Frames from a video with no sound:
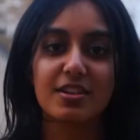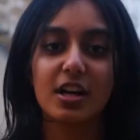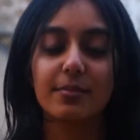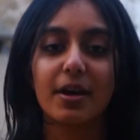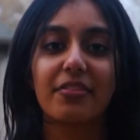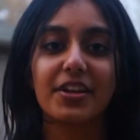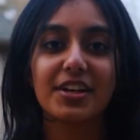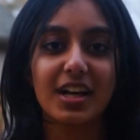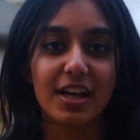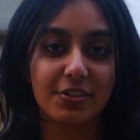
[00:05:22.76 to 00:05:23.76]
to talk about
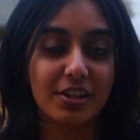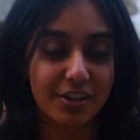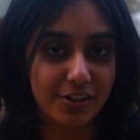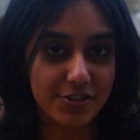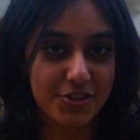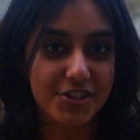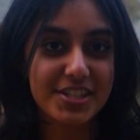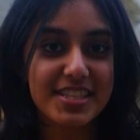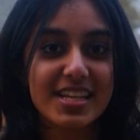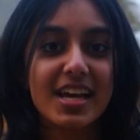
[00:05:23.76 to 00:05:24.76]
their
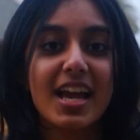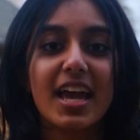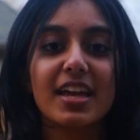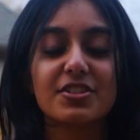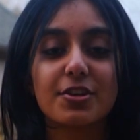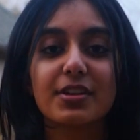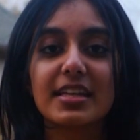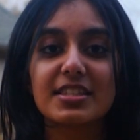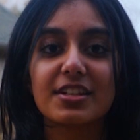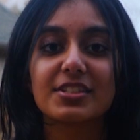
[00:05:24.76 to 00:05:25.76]
cultures and
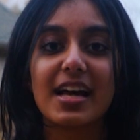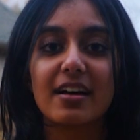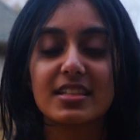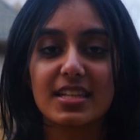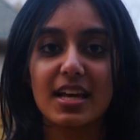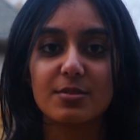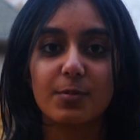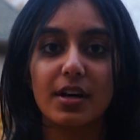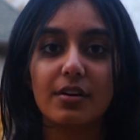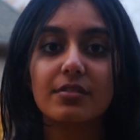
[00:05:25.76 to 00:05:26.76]
showcase their talents
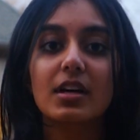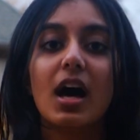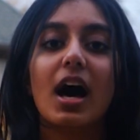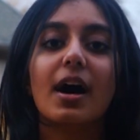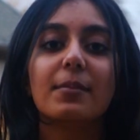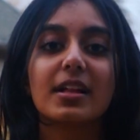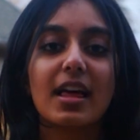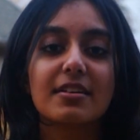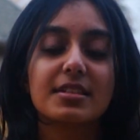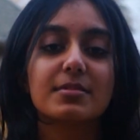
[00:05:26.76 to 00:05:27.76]
as well. Um, it
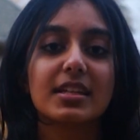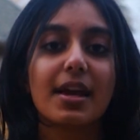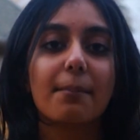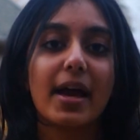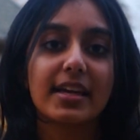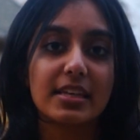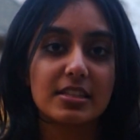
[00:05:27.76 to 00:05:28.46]
allows them to get back